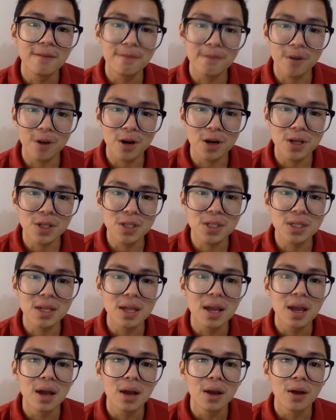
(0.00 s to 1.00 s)

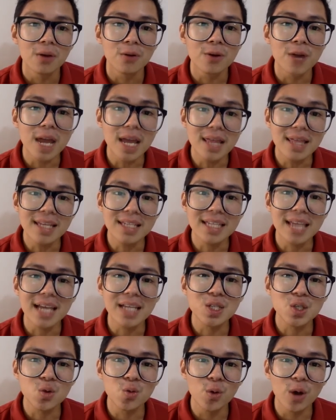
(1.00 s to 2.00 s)
First, read the
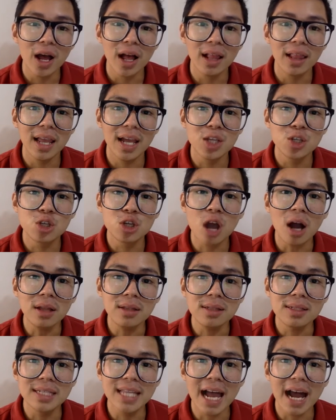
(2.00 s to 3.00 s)
text well and
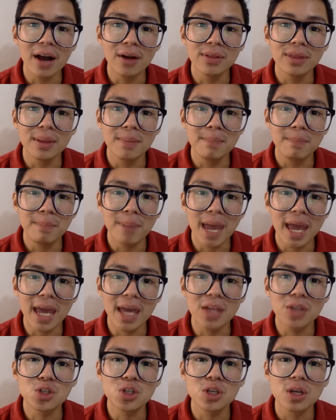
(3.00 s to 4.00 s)
jot down the
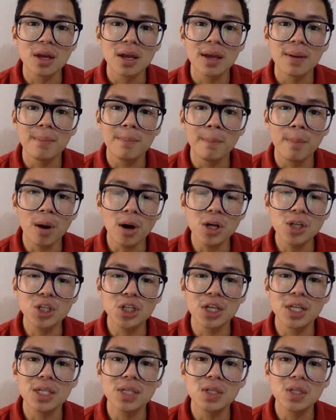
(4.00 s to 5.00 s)
page
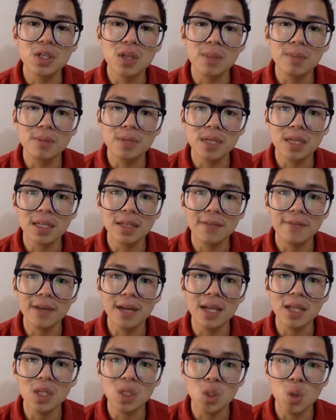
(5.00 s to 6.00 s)
margins some
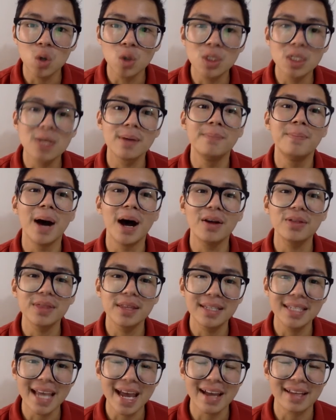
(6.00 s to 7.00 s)
significant notes
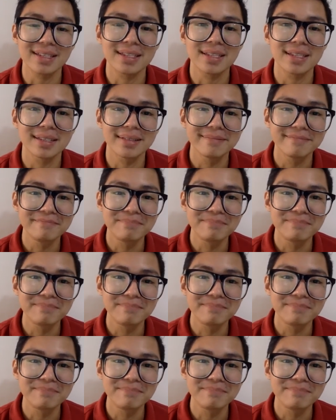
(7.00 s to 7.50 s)
about the text.